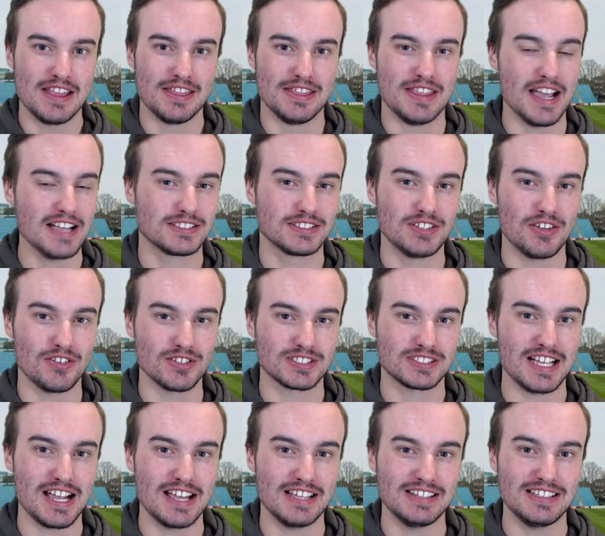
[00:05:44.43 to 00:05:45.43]
That's not
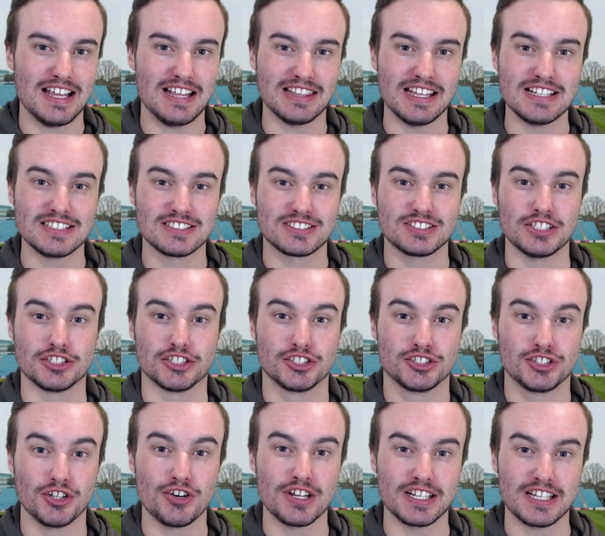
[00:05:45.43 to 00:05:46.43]
saying that Leinster
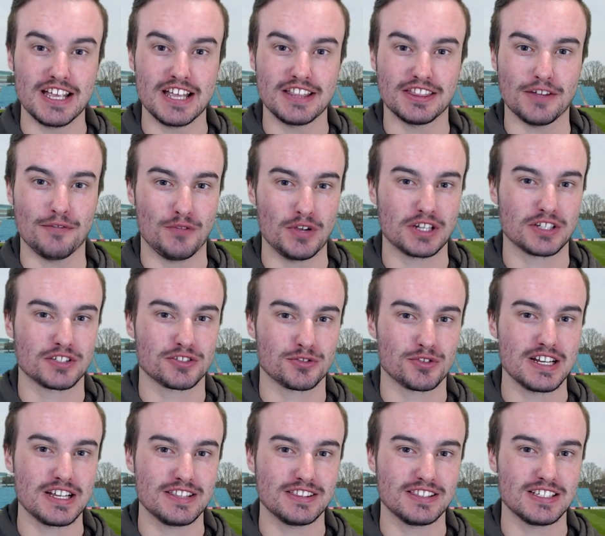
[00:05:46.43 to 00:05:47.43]
shouldn't get the
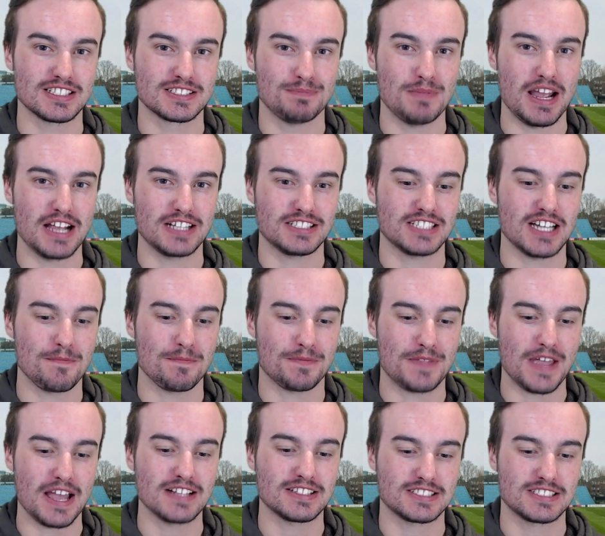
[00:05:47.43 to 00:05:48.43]
victory in this matchup.
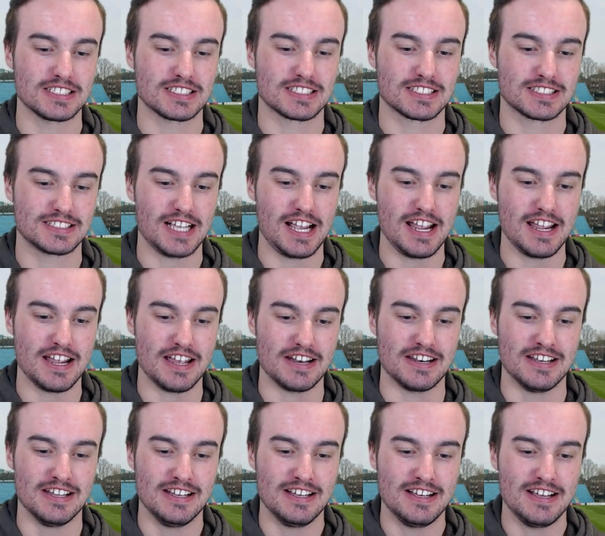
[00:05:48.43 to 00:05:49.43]
That's just
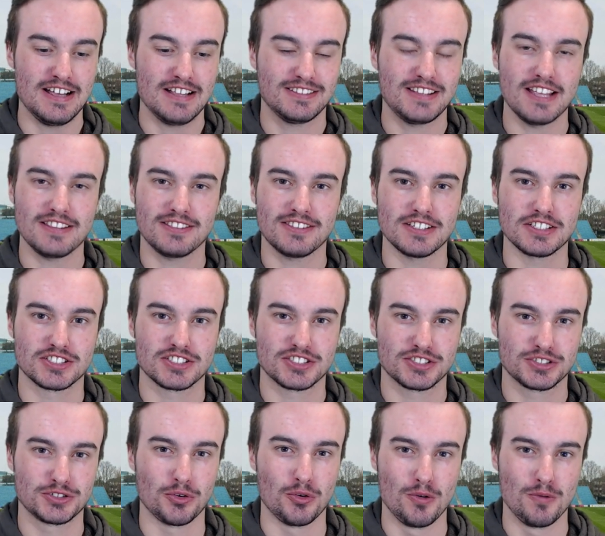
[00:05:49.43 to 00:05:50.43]
saying that the
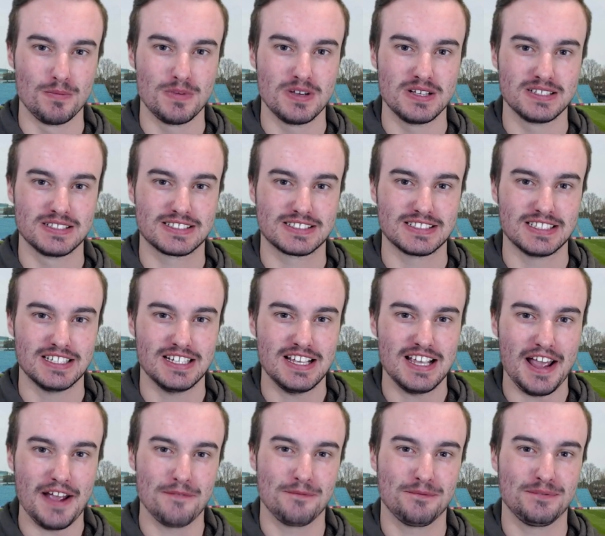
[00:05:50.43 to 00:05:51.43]
Stormers,
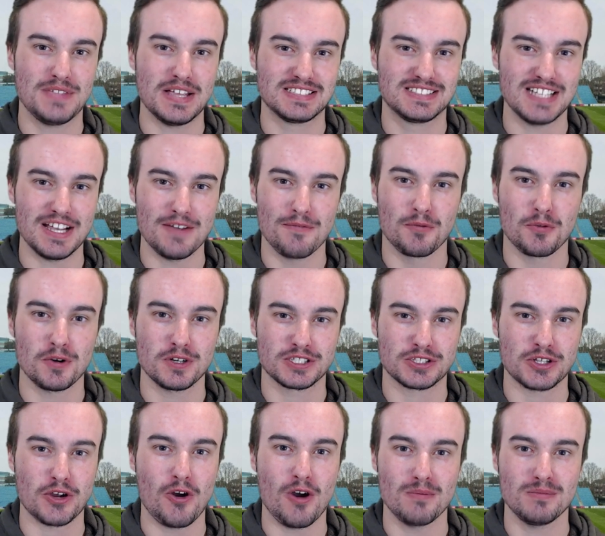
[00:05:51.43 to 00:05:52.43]
if there's ever a
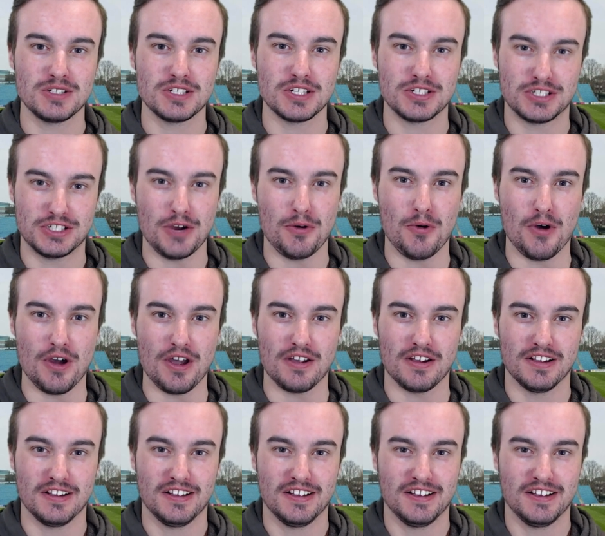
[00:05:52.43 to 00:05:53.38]
time to do it,